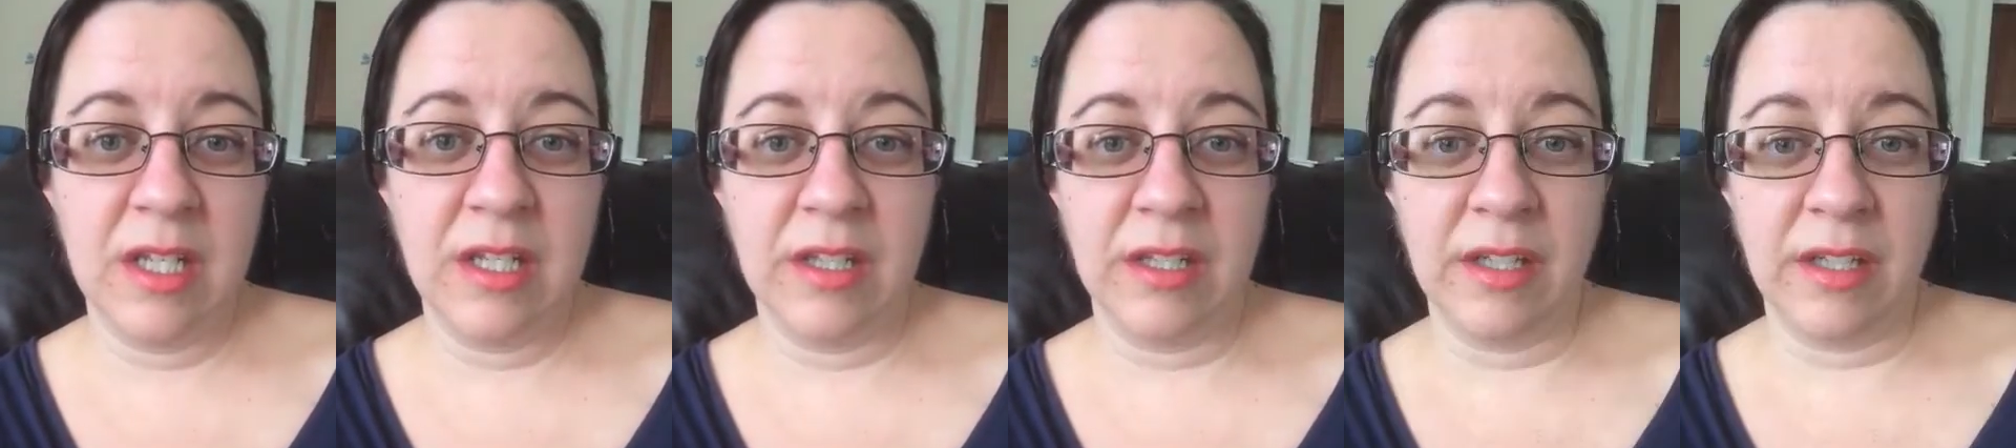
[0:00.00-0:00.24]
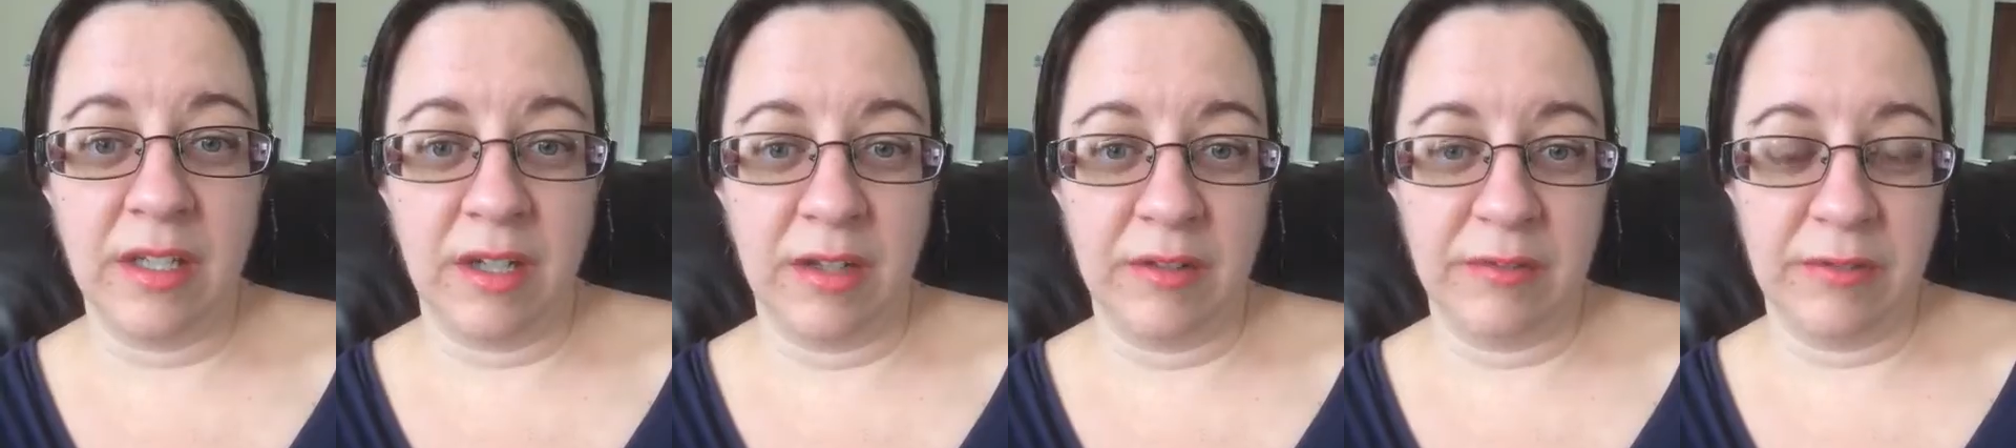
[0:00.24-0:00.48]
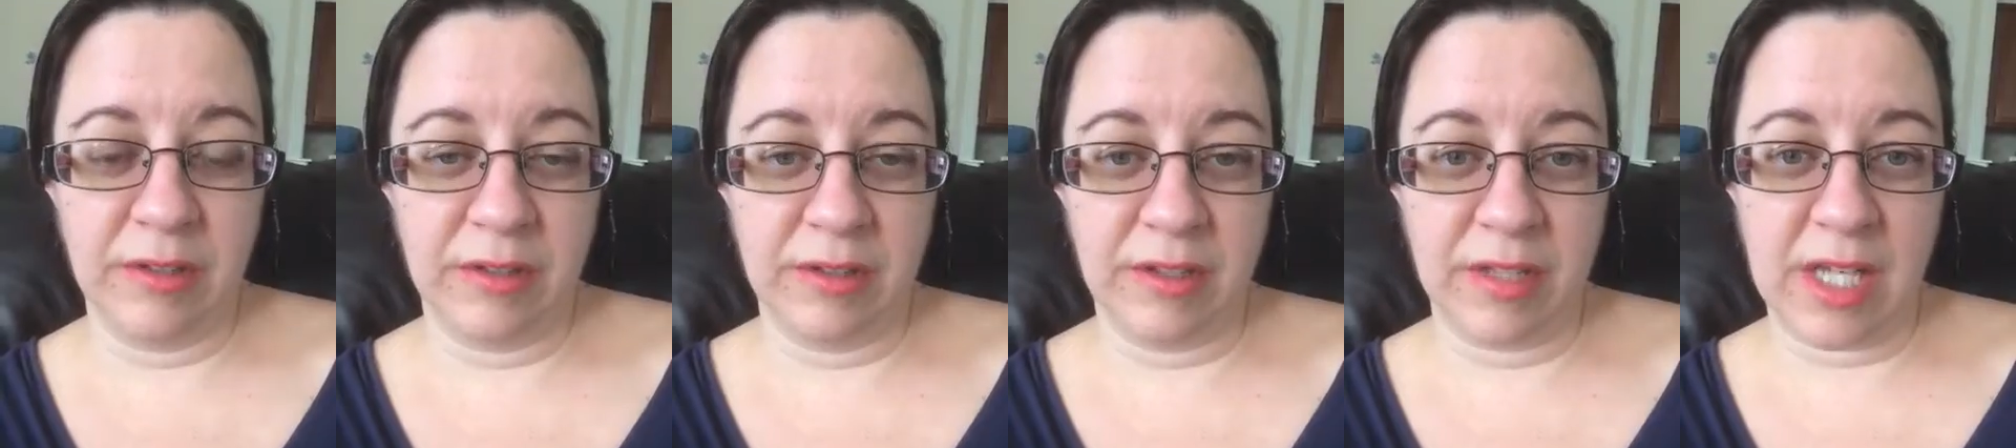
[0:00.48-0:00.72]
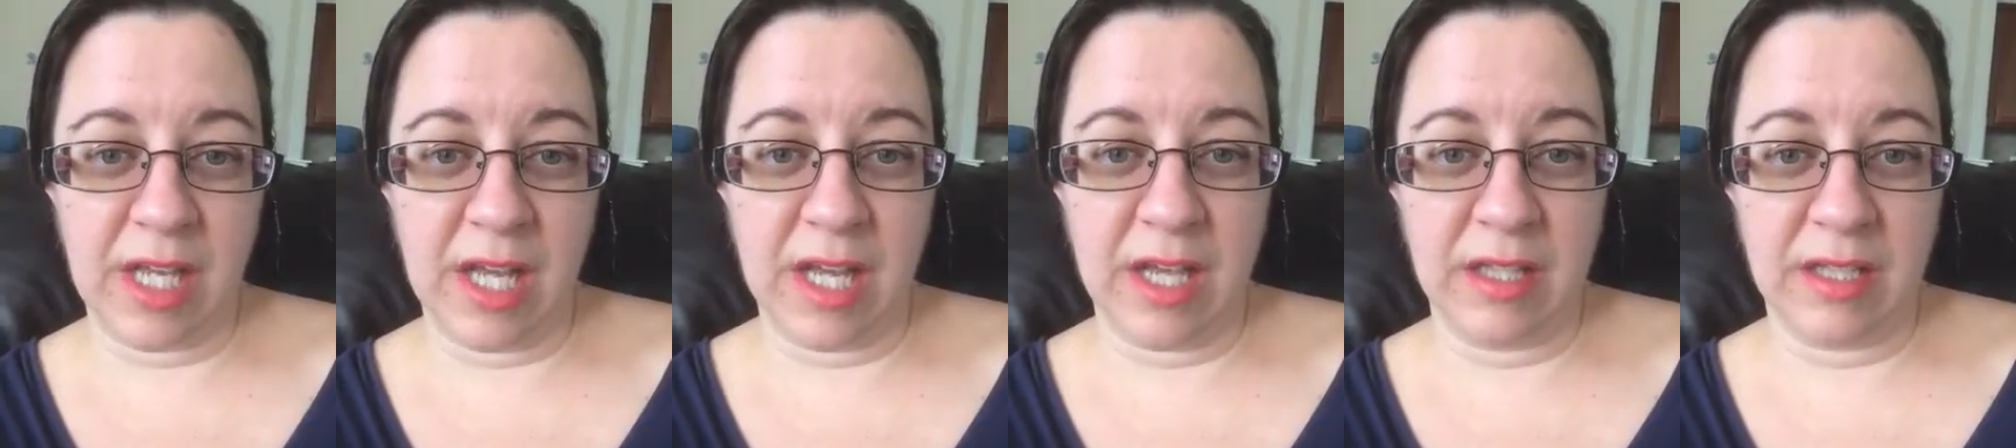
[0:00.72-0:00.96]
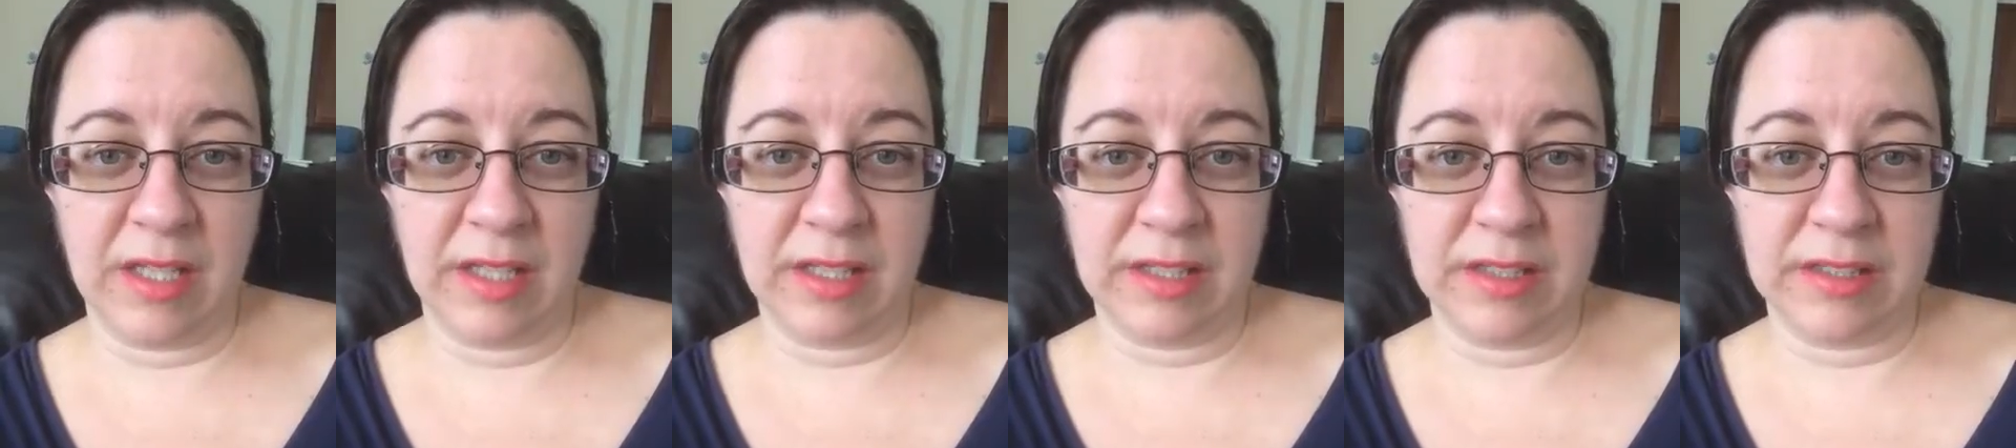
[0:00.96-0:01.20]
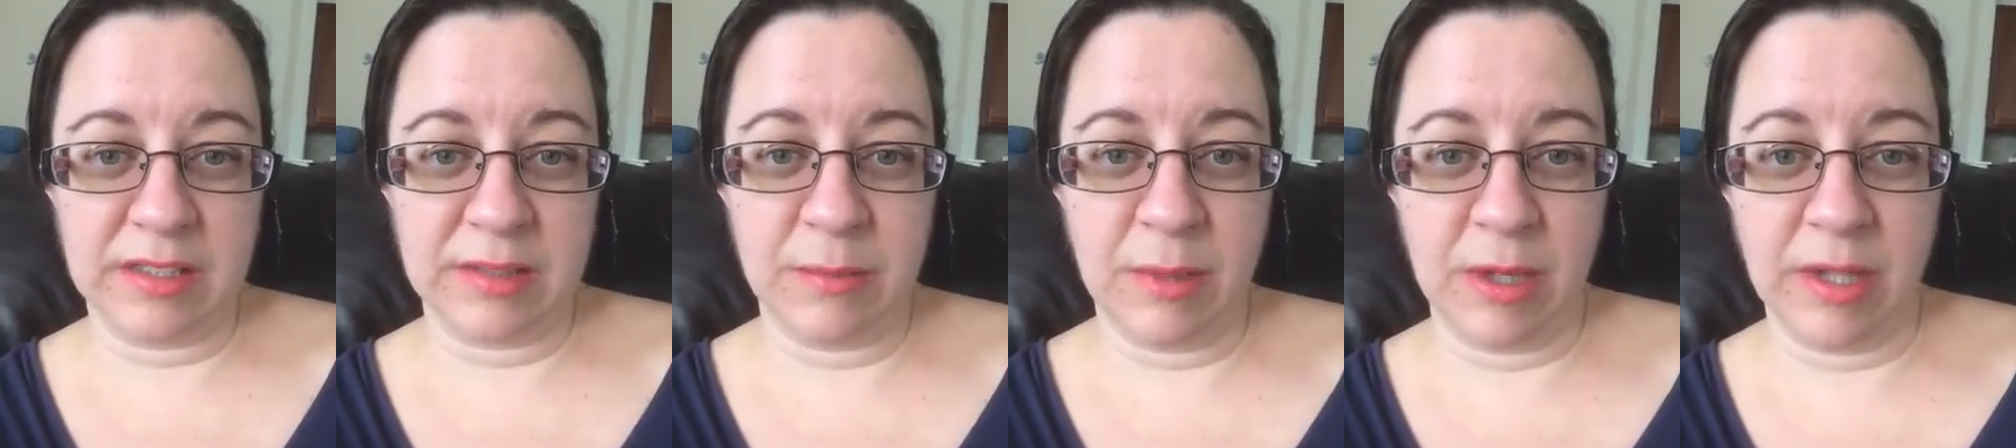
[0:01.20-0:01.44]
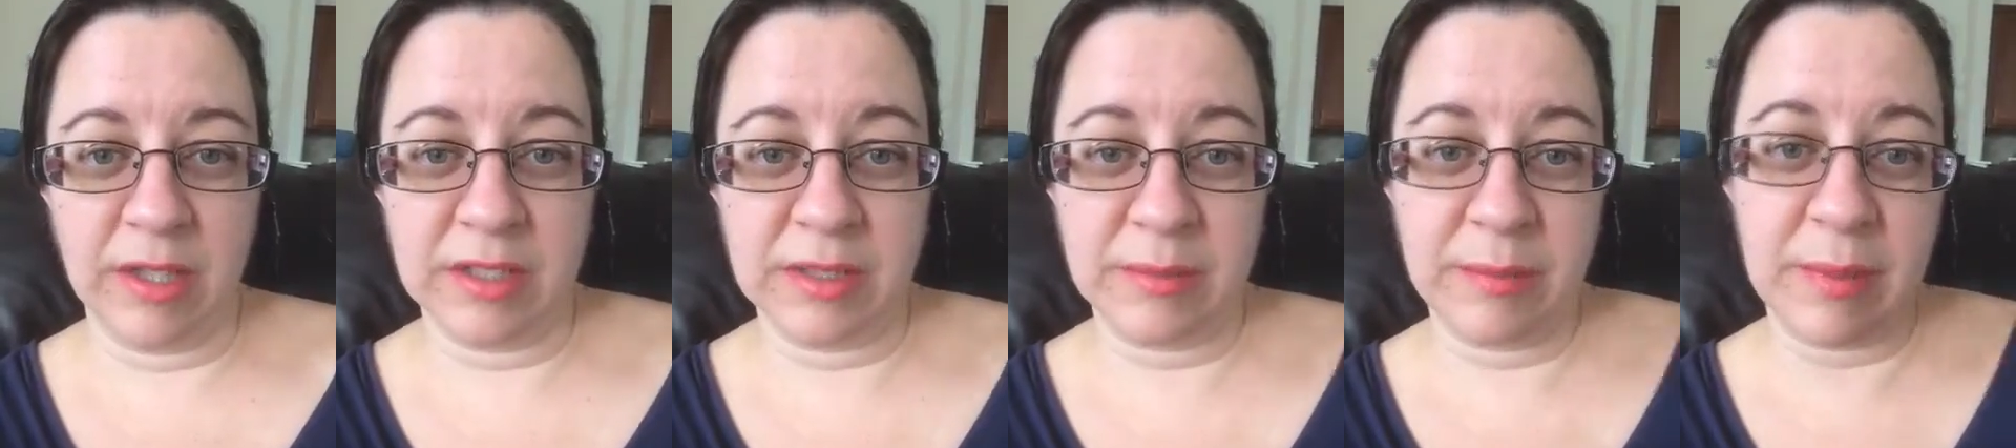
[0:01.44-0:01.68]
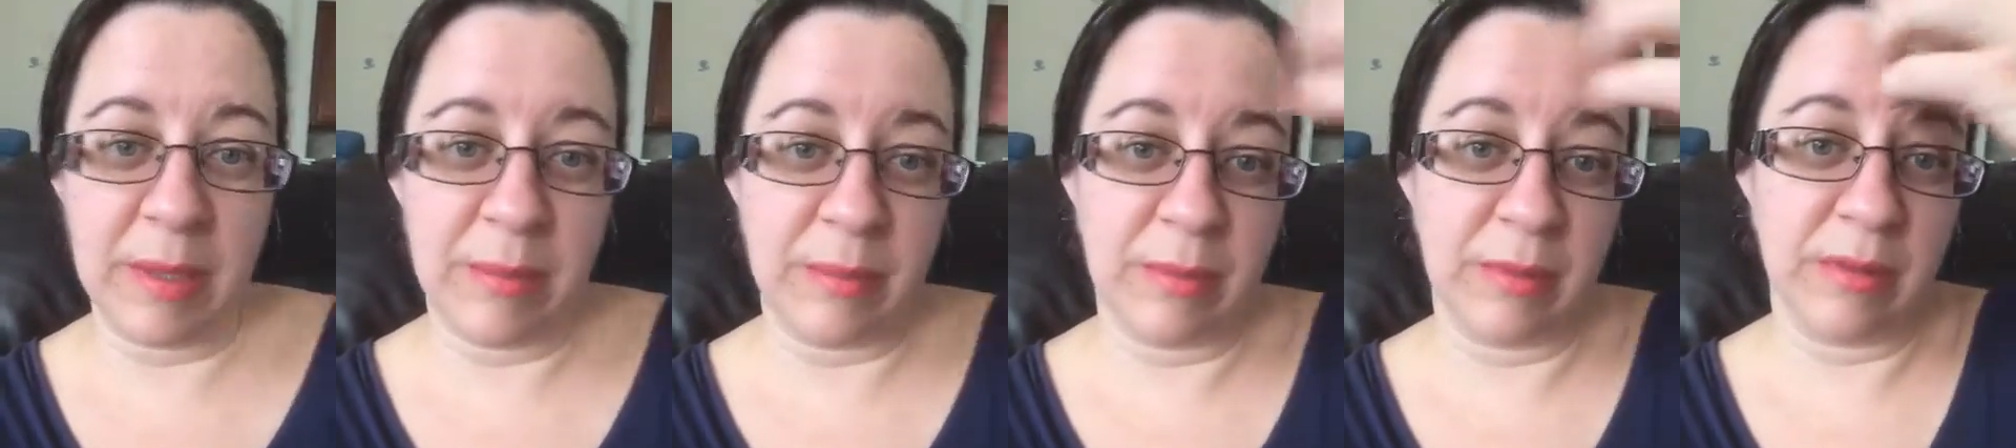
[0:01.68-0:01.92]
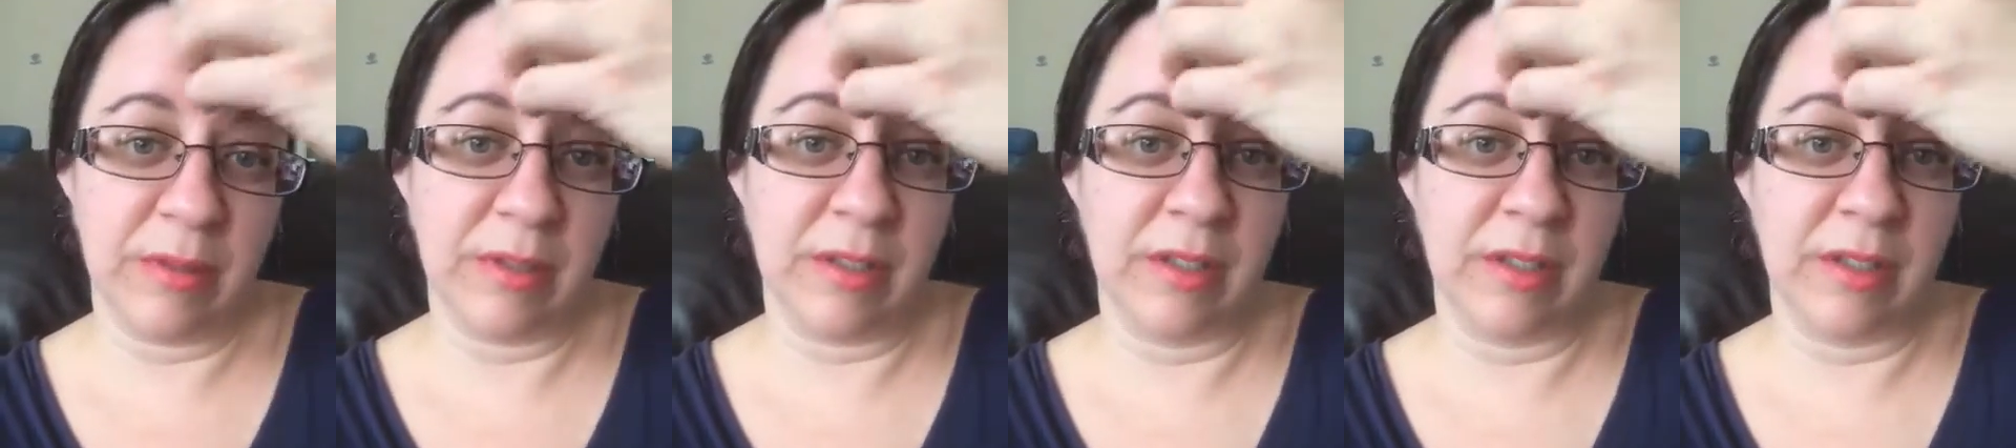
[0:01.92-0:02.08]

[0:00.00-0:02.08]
If you look at, the smartest people,